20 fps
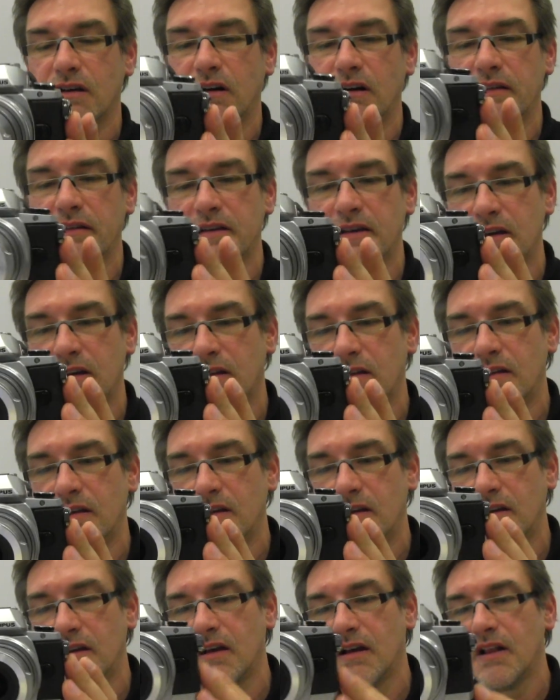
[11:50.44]
or
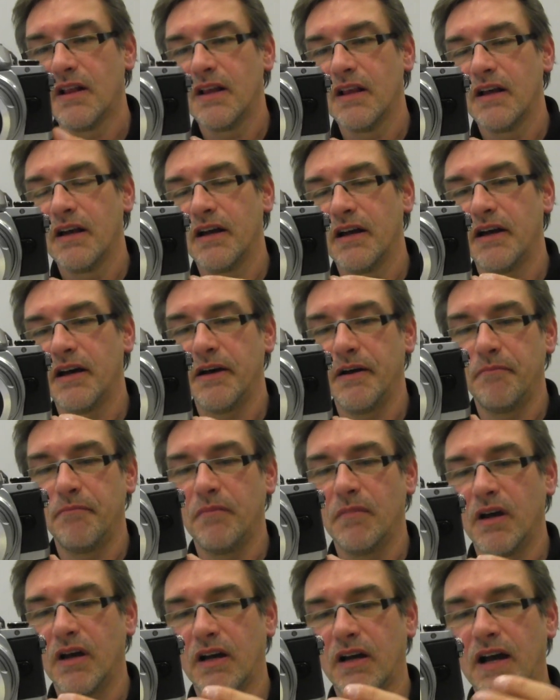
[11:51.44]
the
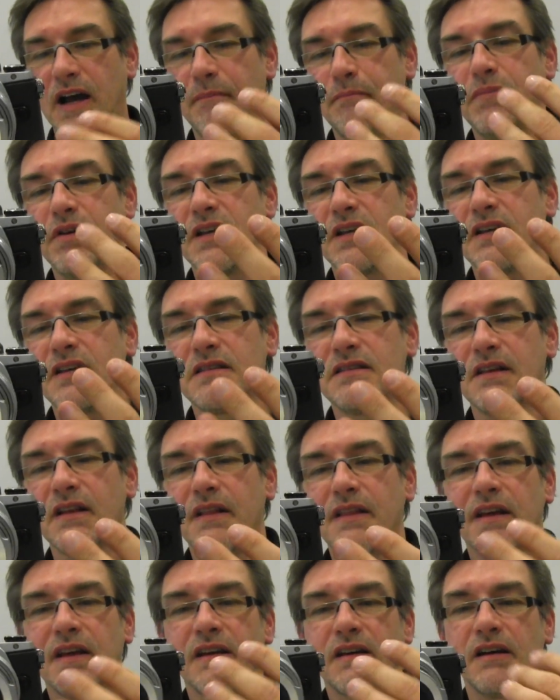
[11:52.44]
companies
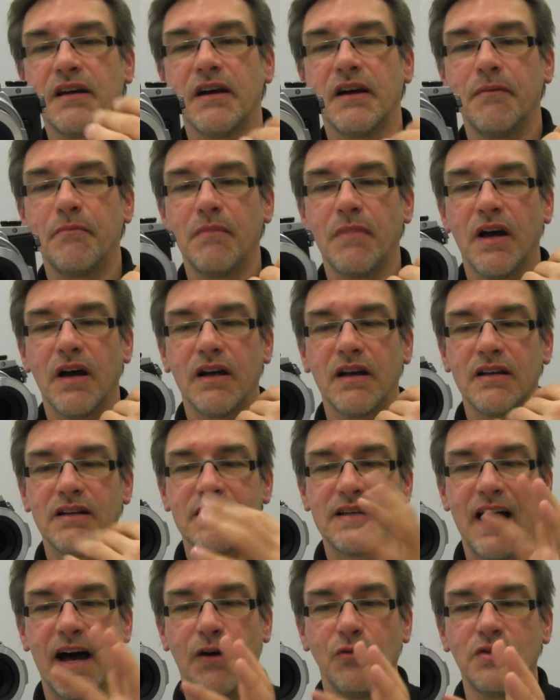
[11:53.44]

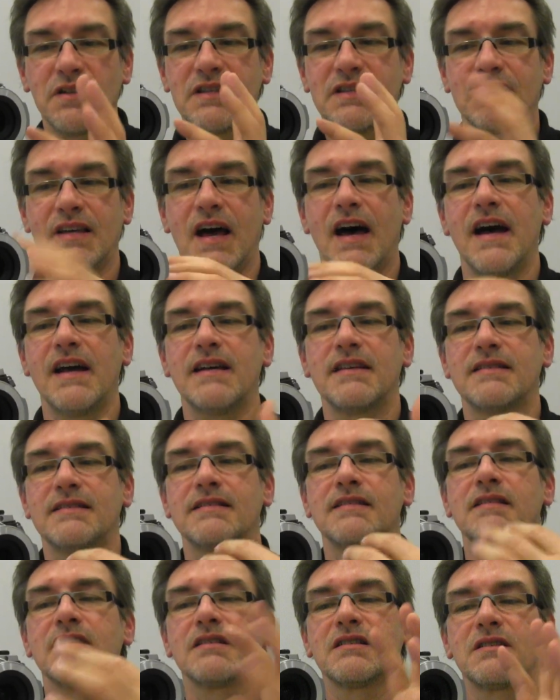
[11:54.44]

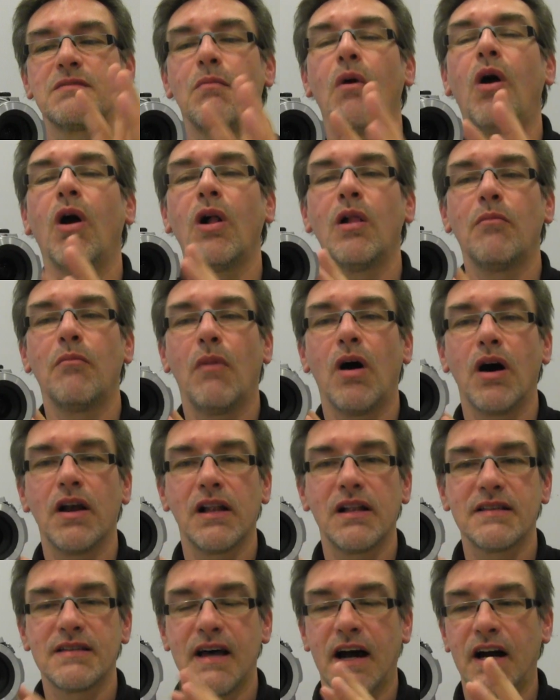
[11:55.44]
downsize the small
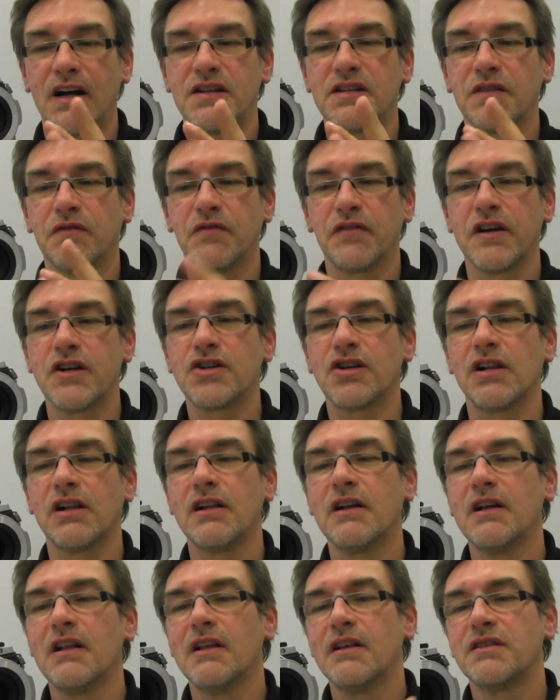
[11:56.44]
models artificial,